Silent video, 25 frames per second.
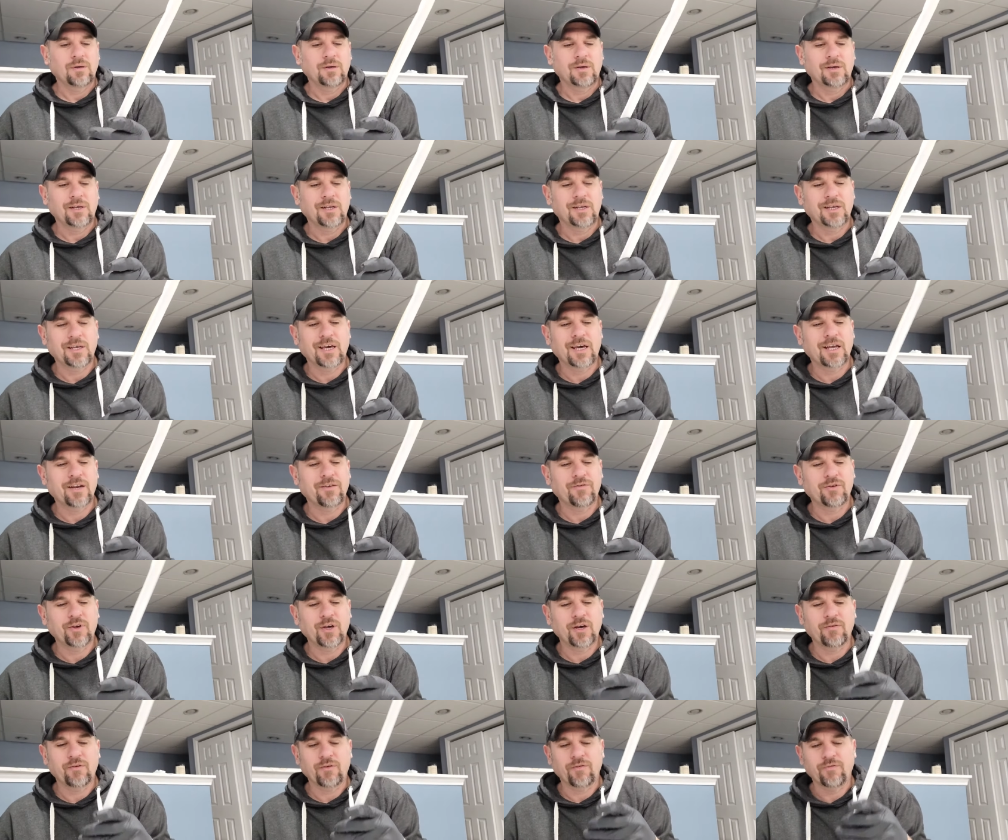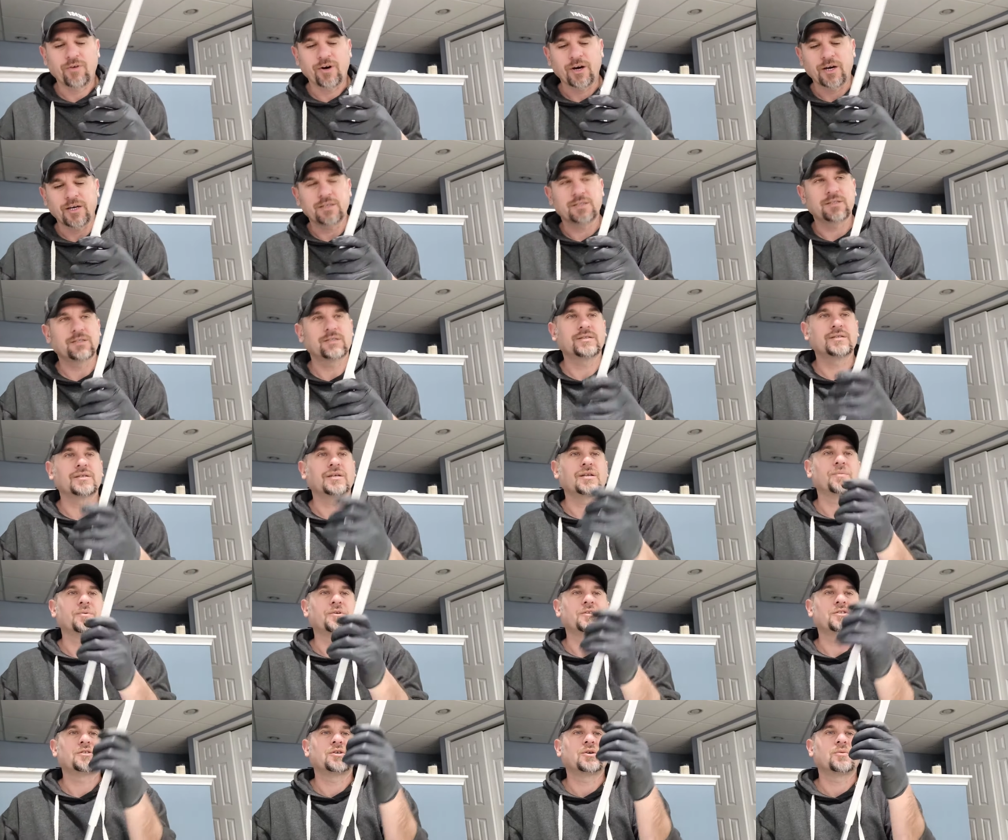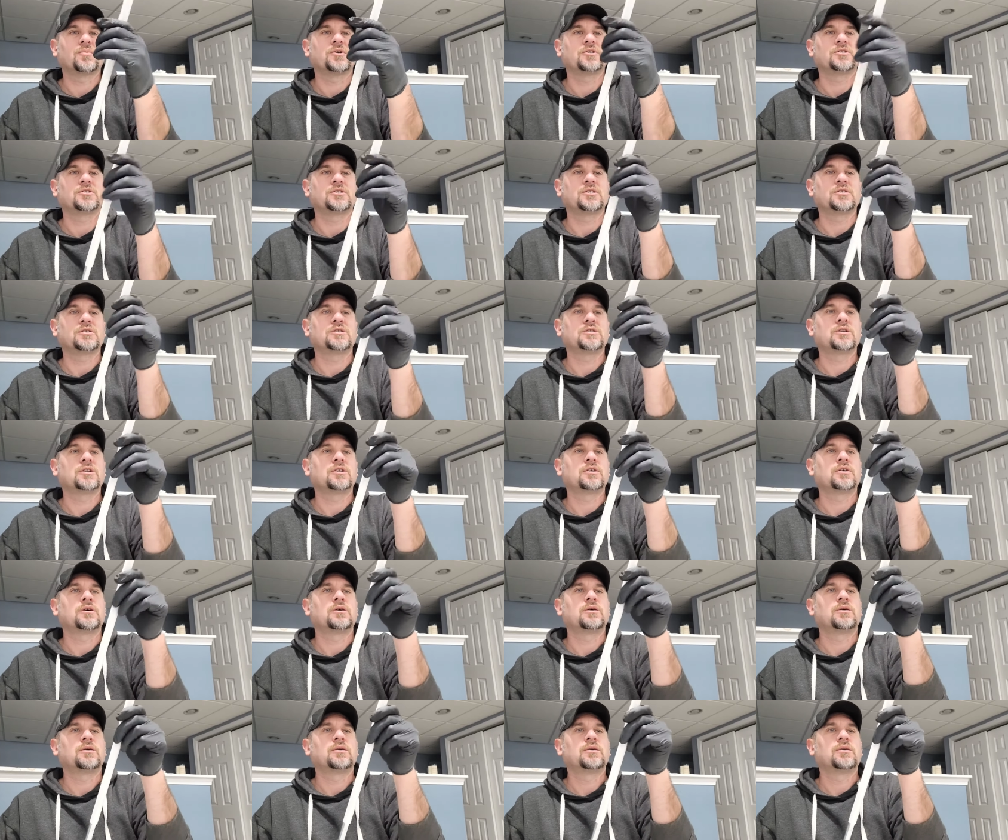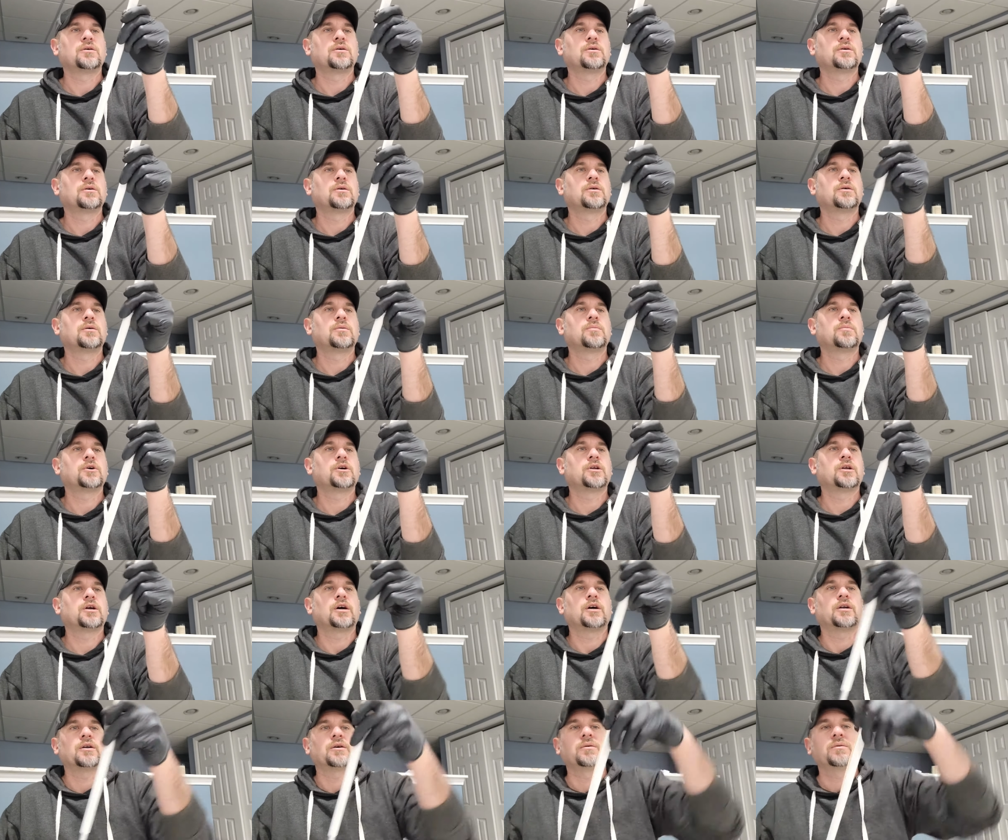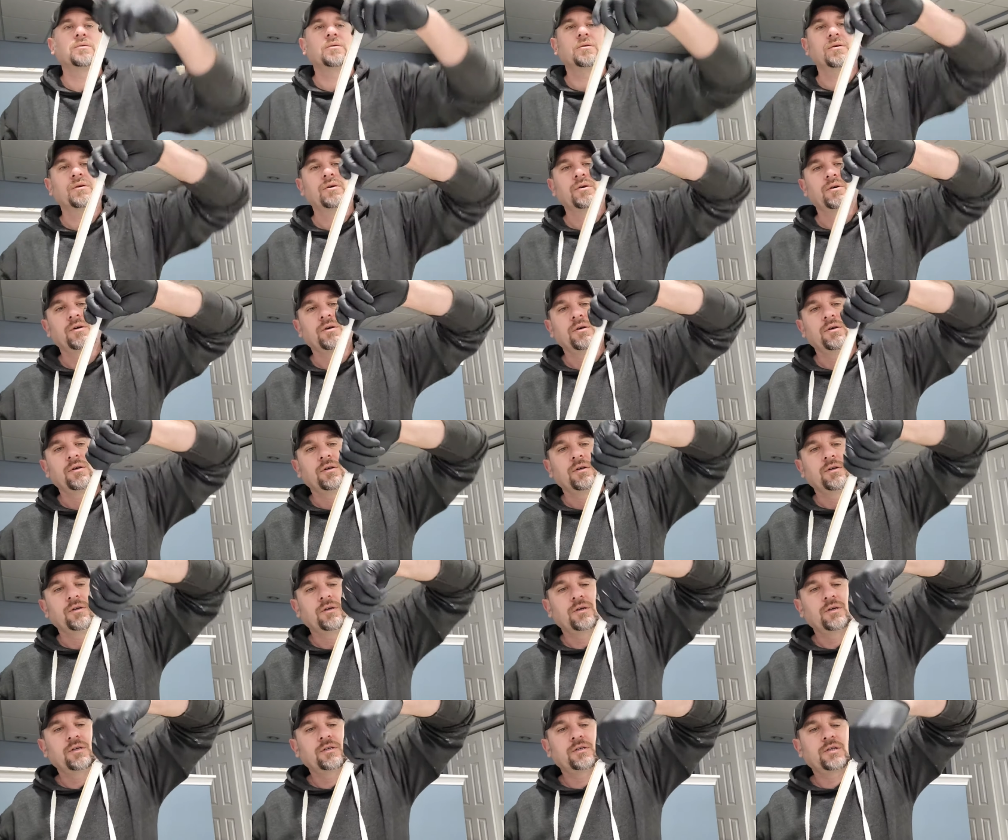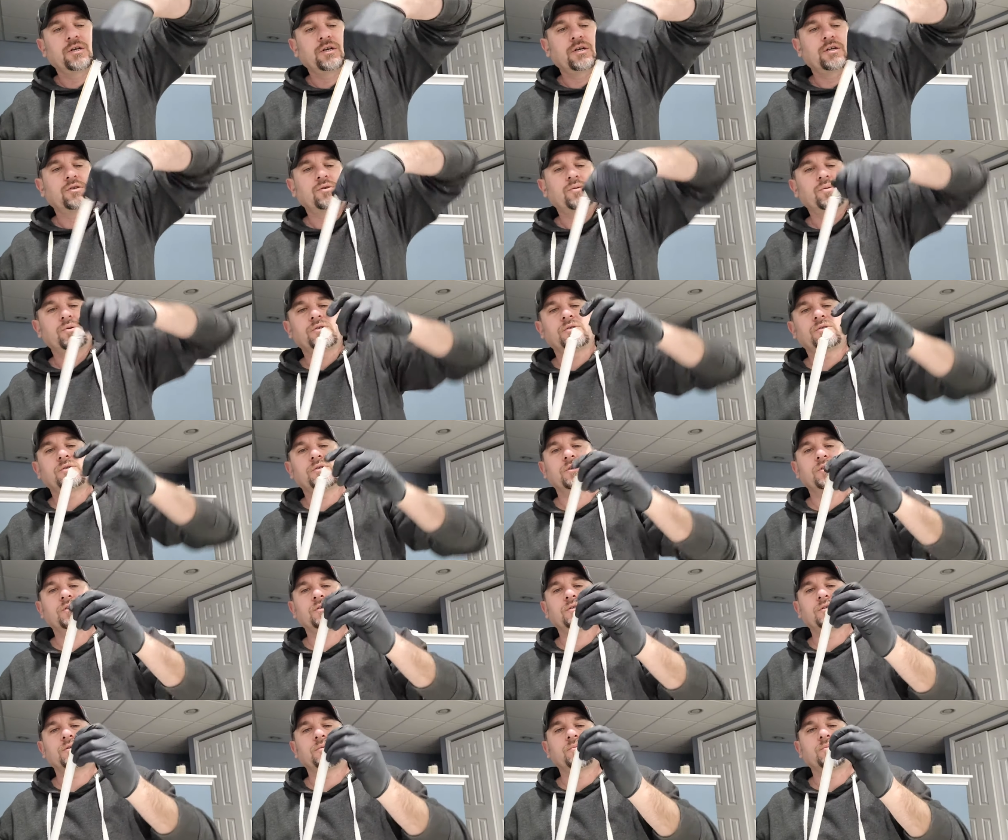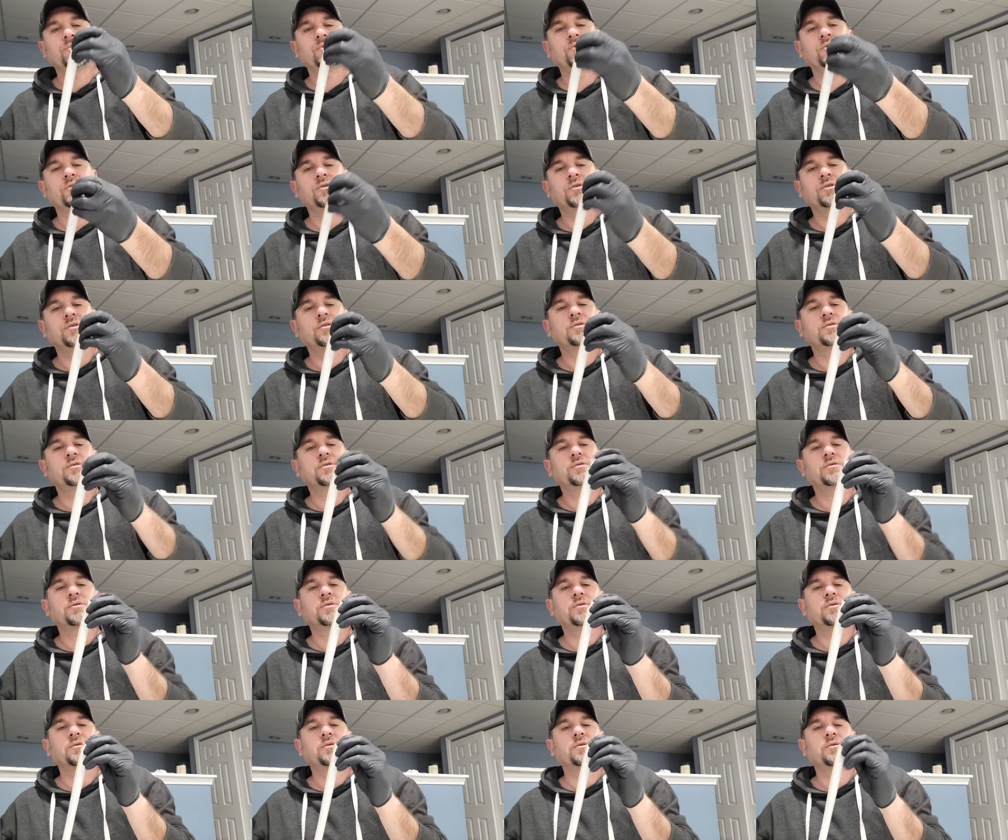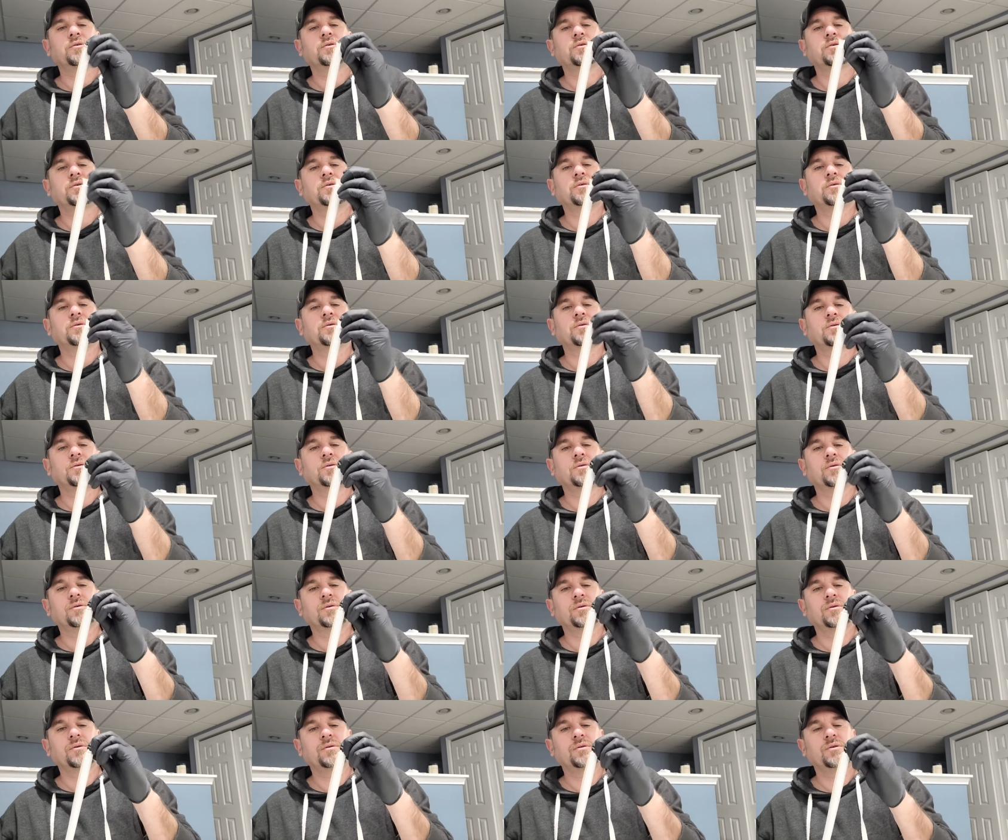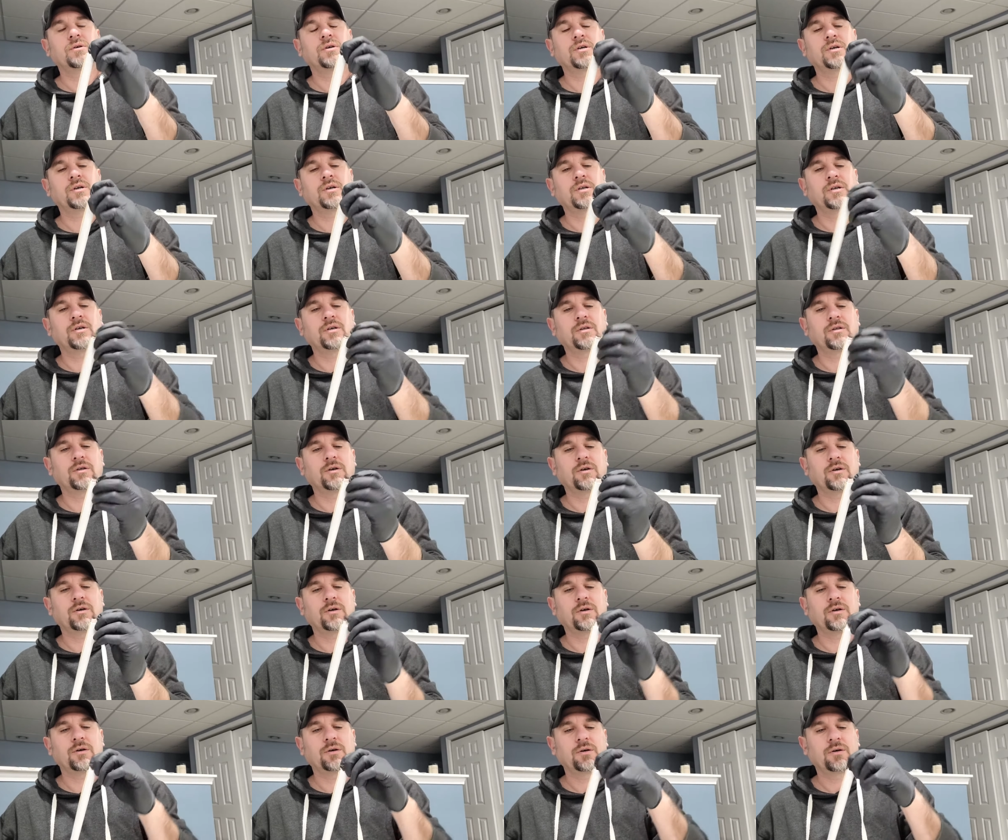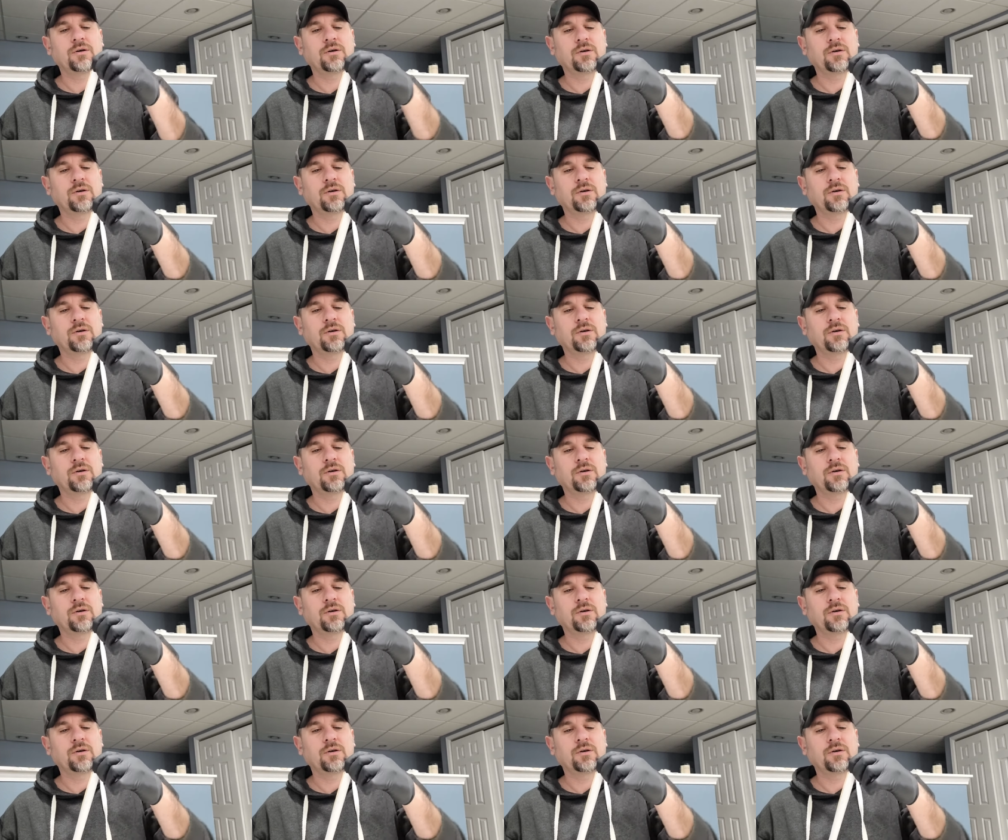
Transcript: And again, if you have a vise, this is going to be so much easier. But I don't. Just kind of twist this and put this, tuck it in there.